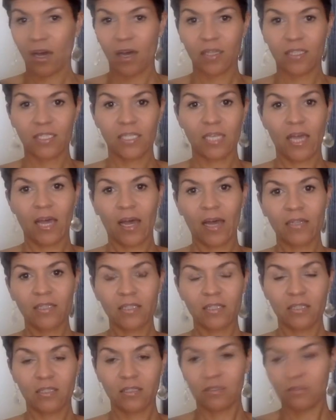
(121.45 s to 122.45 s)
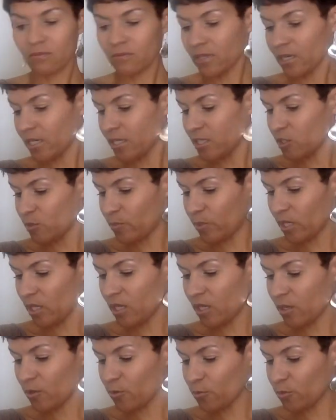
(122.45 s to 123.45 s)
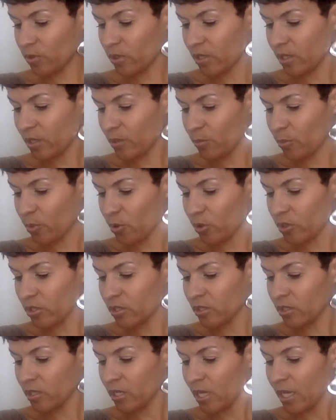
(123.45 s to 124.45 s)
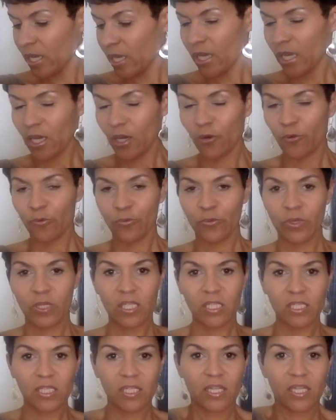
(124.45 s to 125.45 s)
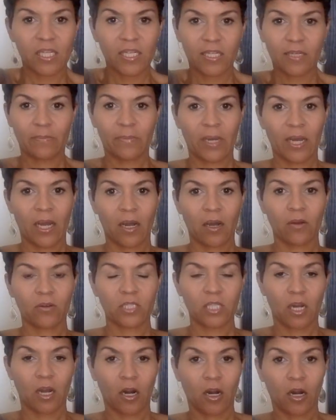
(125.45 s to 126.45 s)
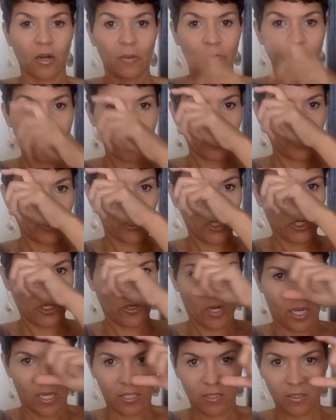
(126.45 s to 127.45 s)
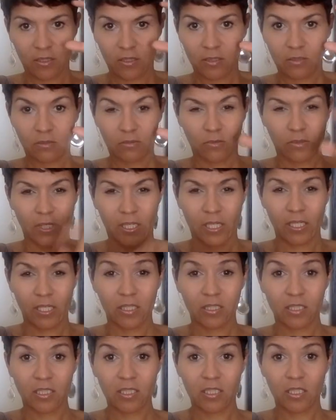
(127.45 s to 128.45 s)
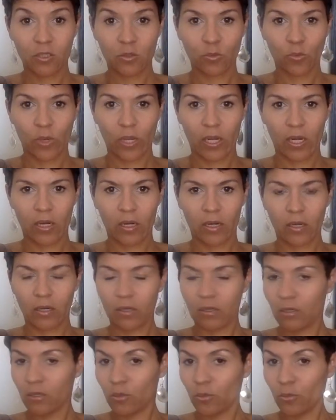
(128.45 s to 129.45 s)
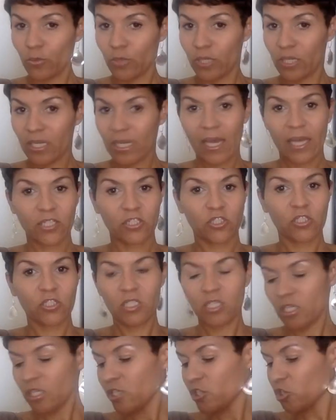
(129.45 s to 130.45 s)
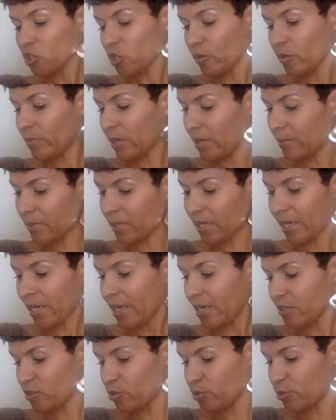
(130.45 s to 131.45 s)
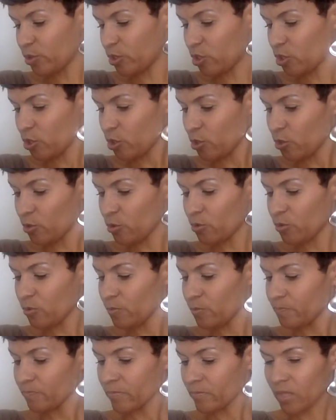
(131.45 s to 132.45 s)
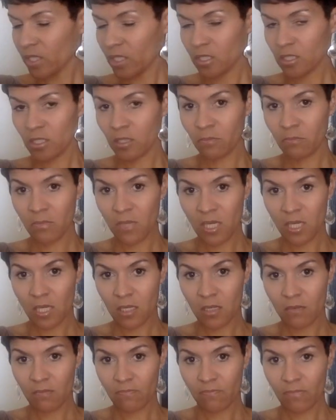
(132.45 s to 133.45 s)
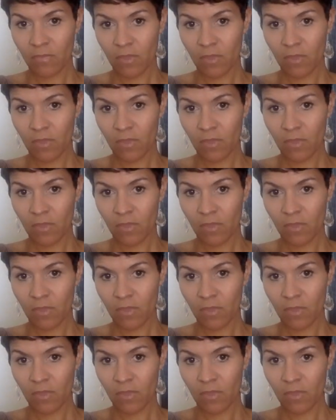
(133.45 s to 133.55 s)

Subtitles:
contact, right, as being really important, we need to think about our mirror neurons, right? Because this is where we can actually teach our baby how to attune to me,